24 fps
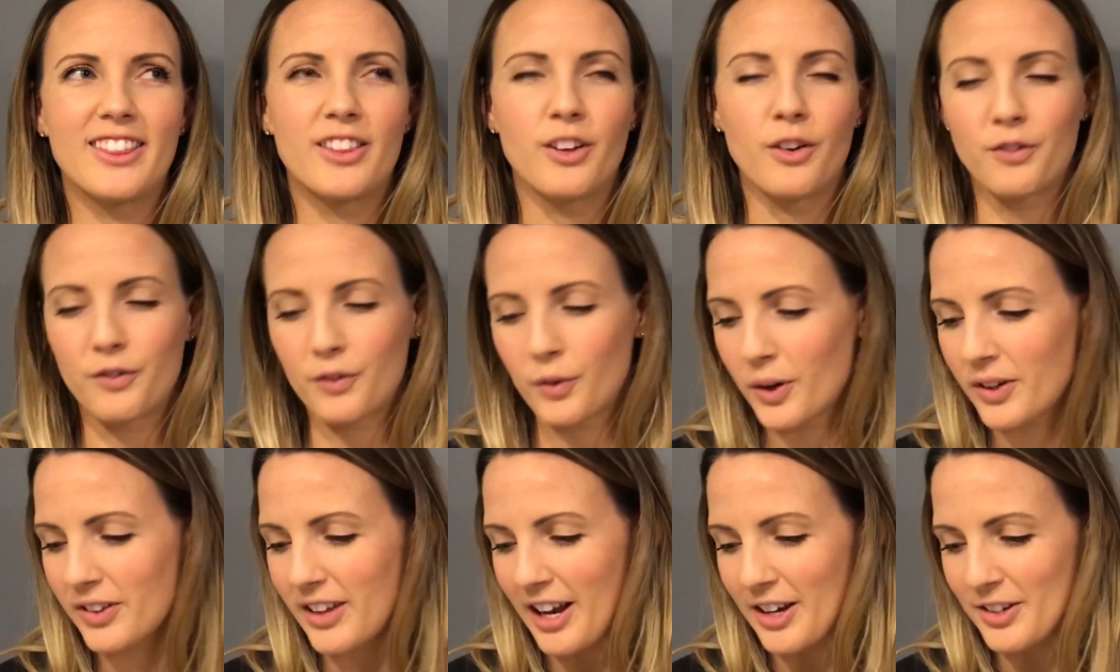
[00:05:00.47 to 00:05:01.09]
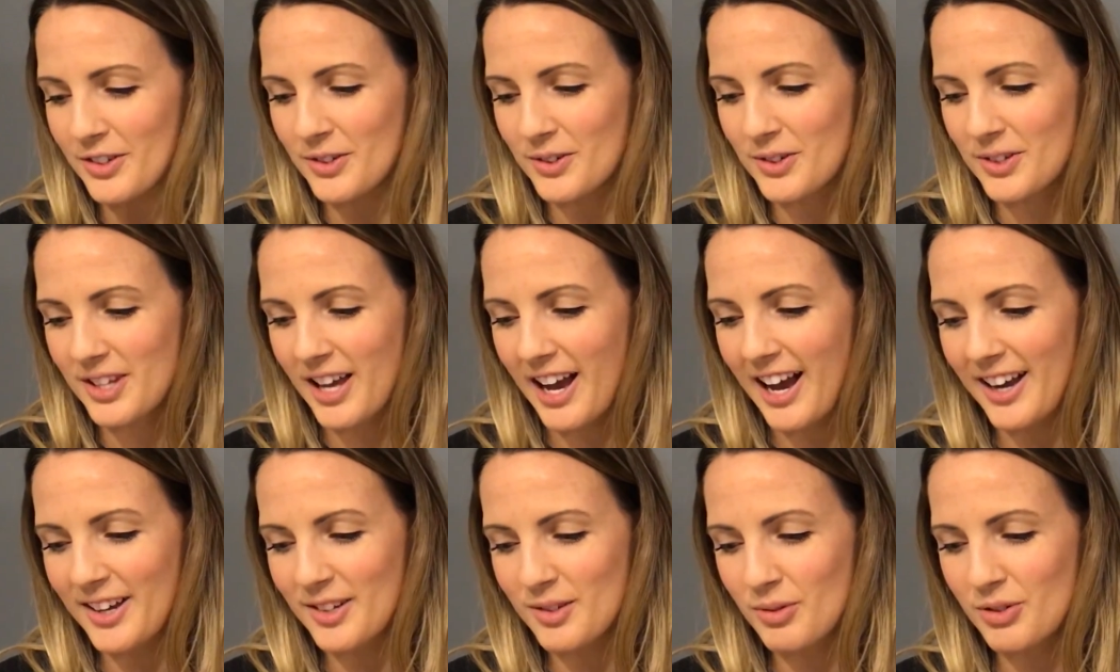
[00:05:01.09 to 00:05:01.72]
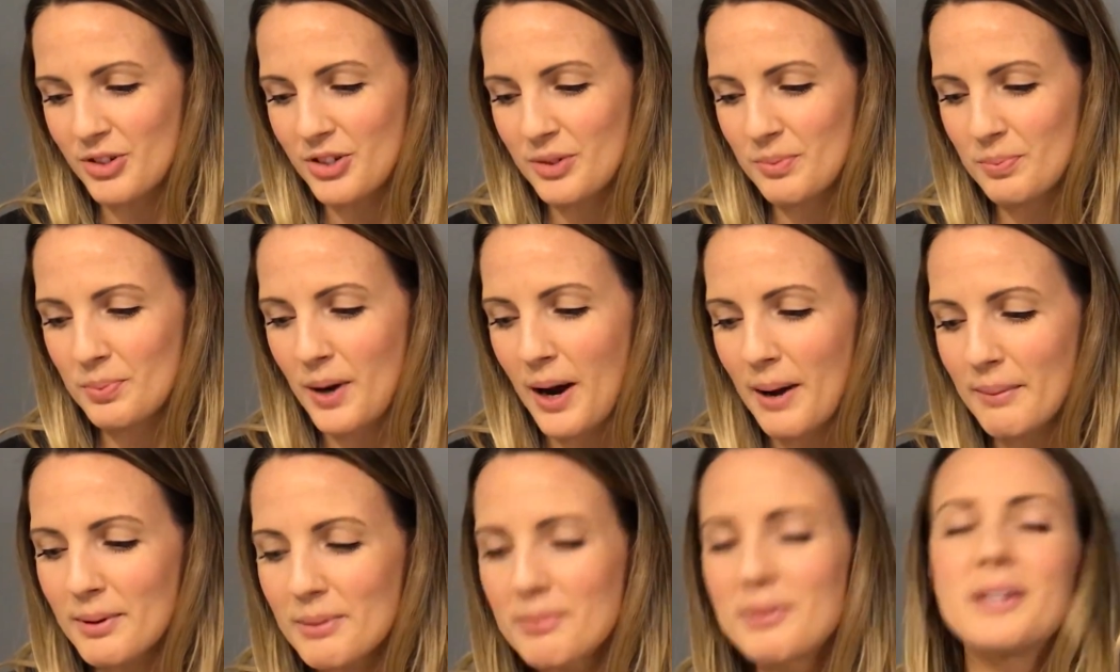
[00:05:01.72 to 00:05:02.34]
the fourth exercise, which is
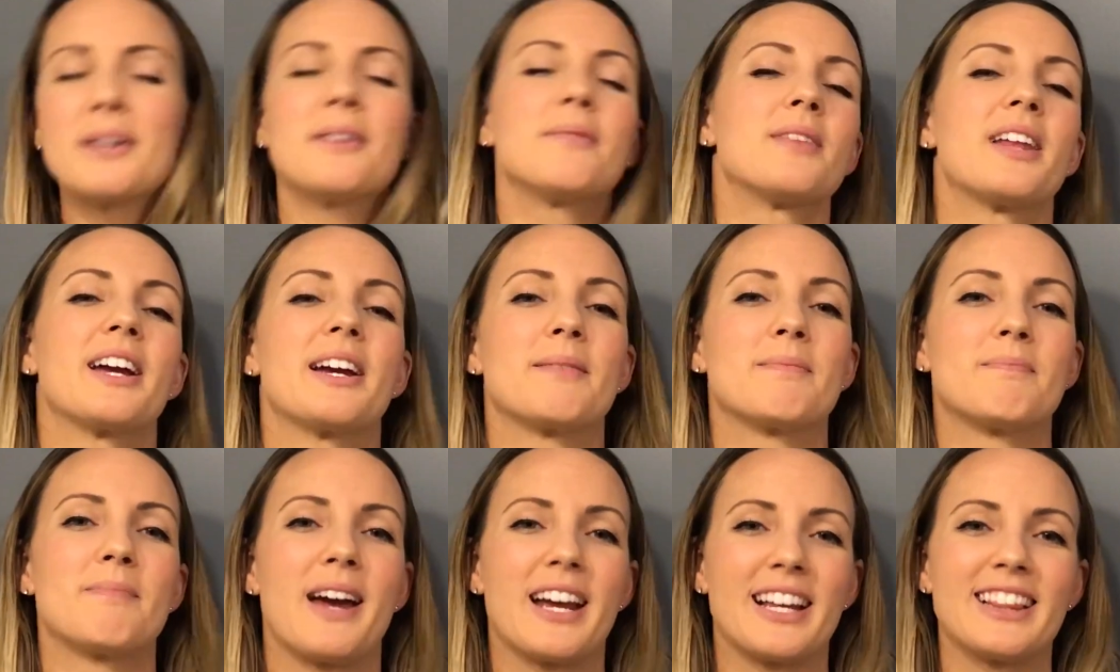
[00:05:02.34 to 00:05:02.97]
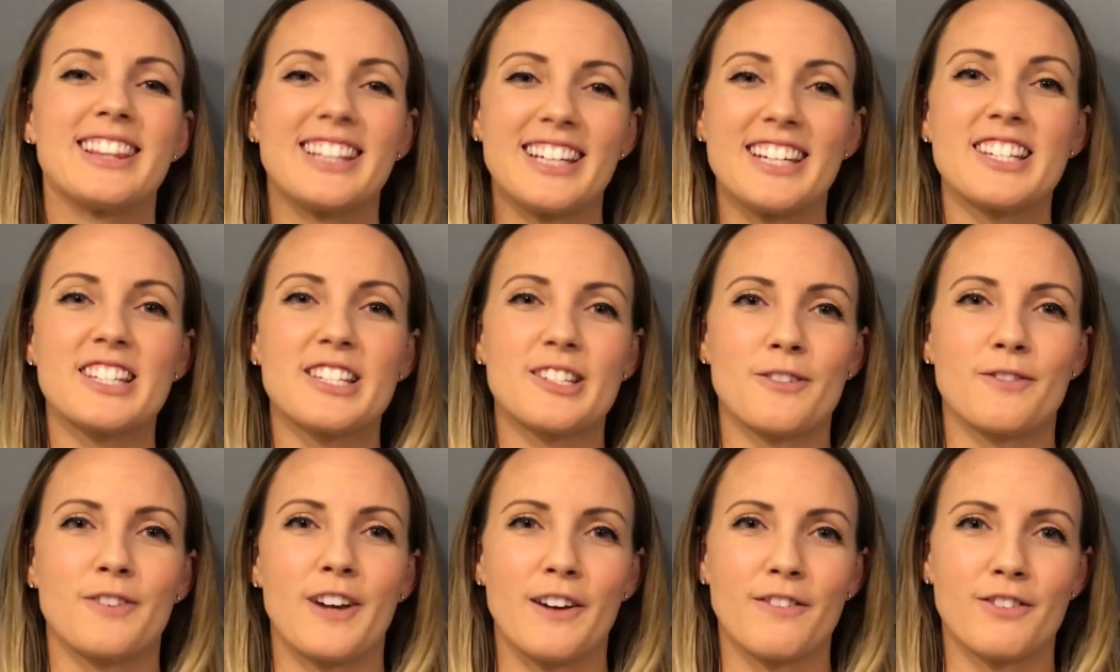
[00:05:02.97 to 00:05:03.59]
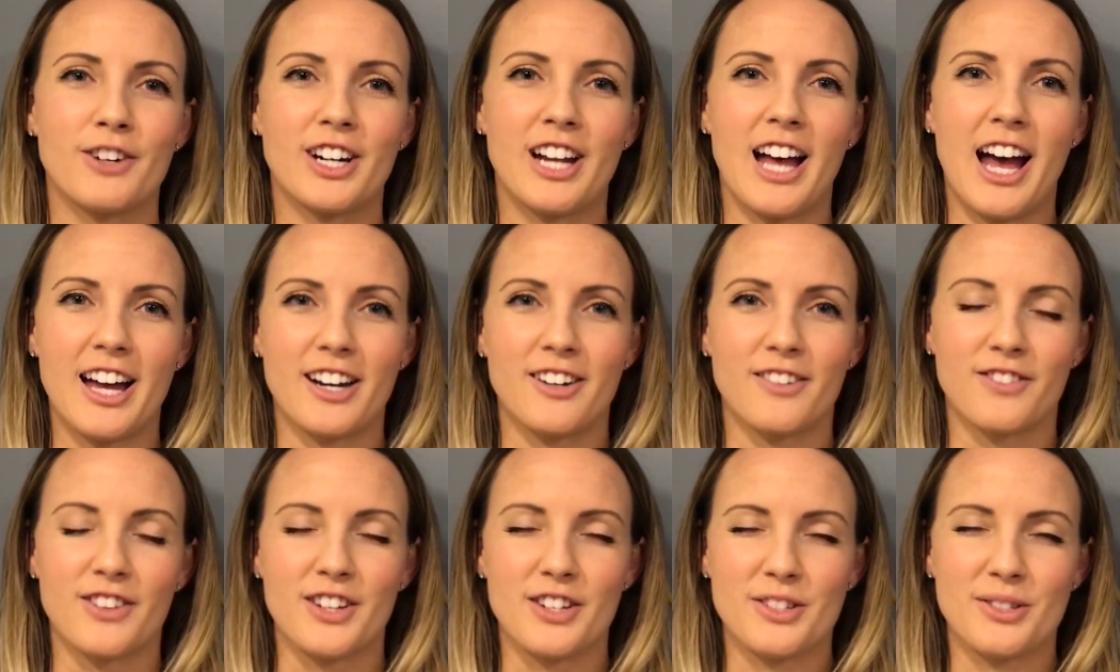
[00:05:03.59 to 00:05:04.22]
probably like my least favorite
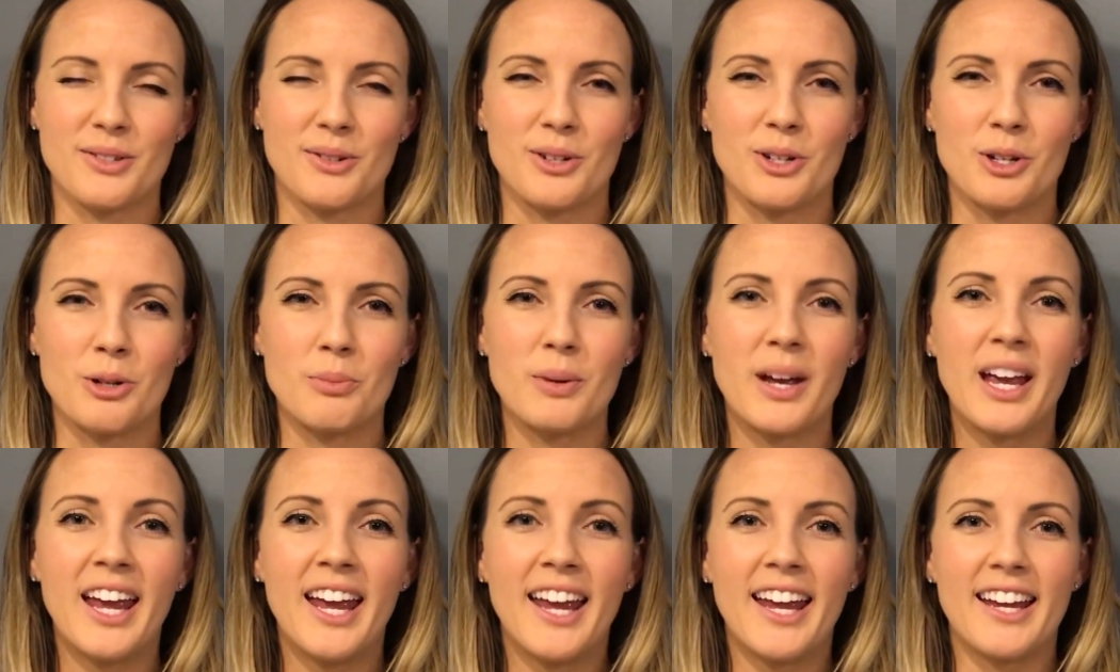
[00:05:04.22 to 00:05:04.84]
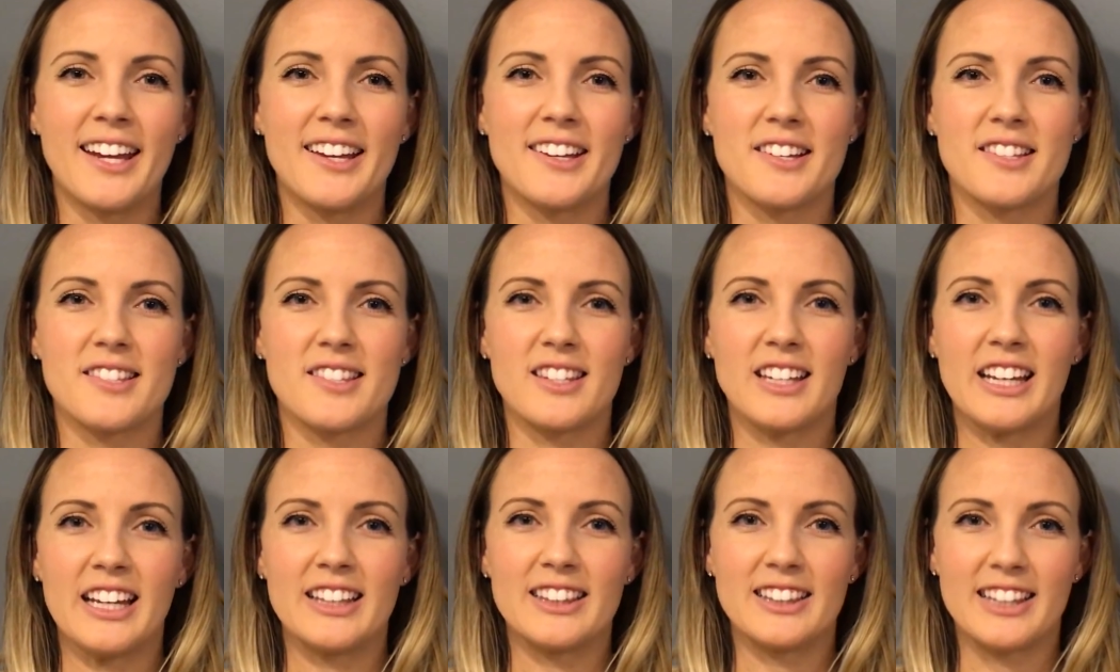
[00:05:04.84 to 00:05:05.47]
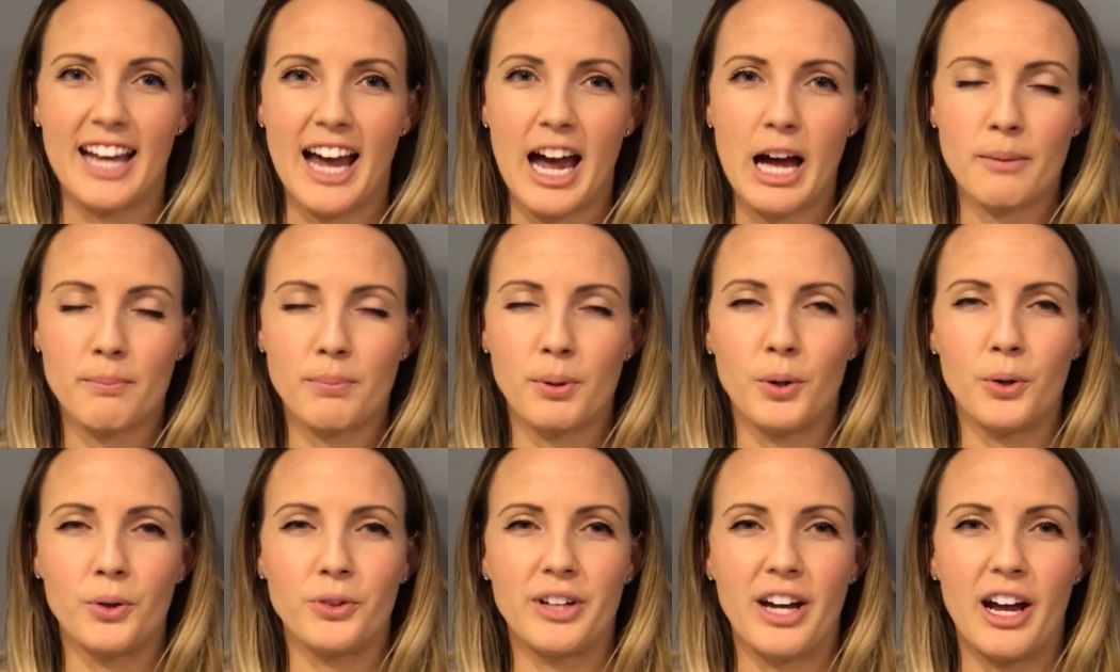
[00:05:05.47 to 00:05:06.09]
out of this group, is the lat
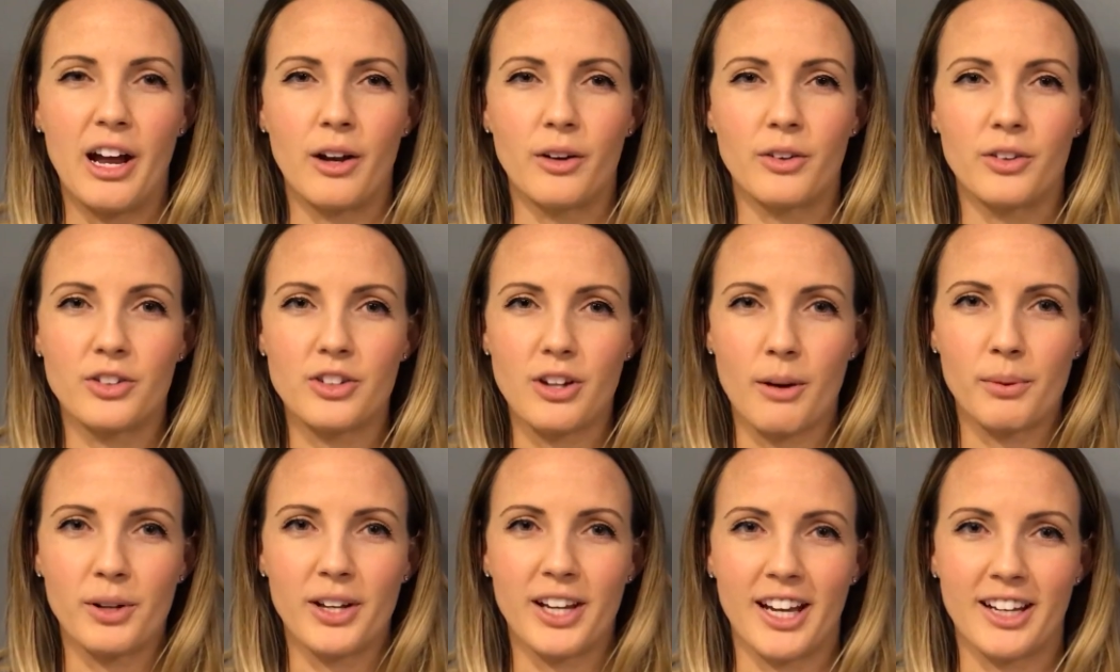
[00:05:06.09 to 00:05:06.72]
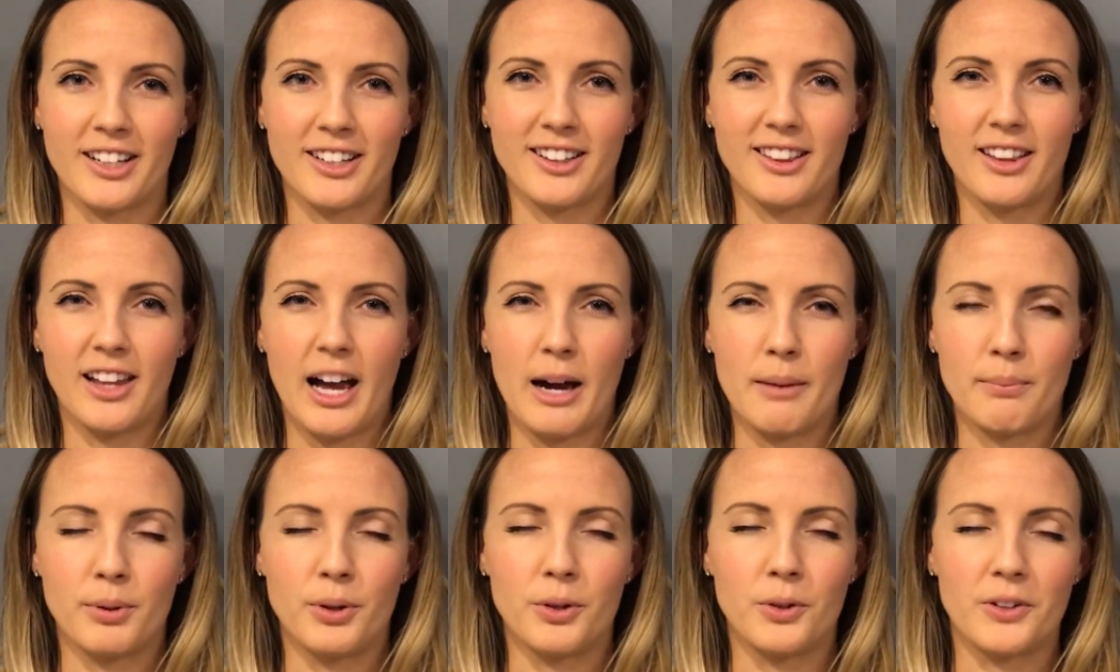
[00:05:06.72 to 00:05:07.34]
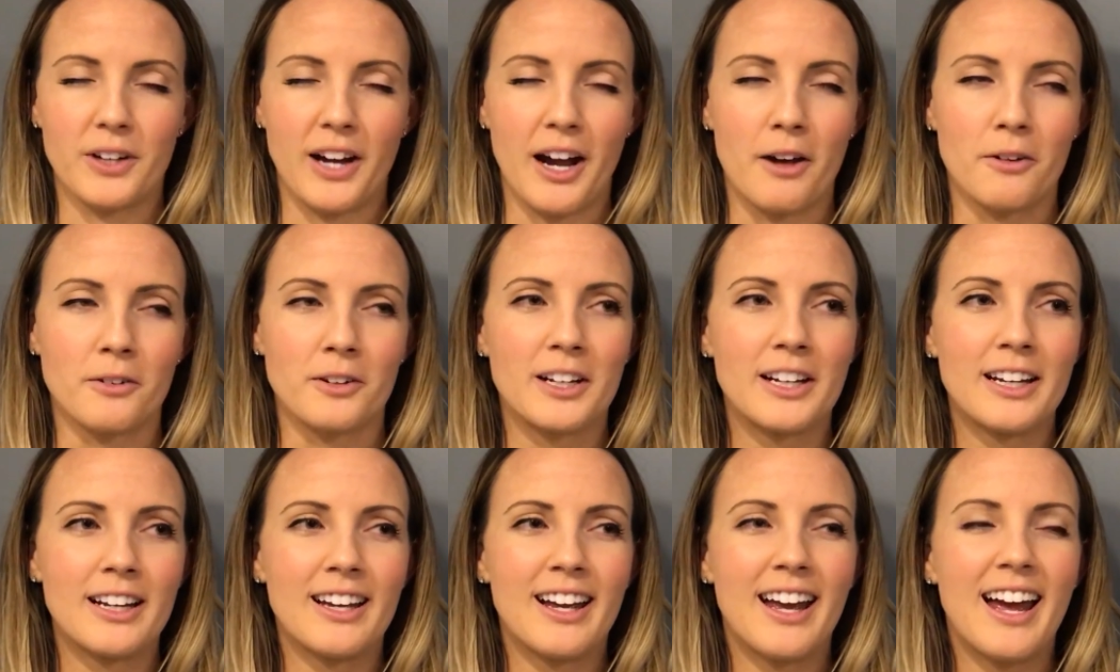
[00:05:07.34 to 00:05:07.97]
pull down, double-handed lat pull down.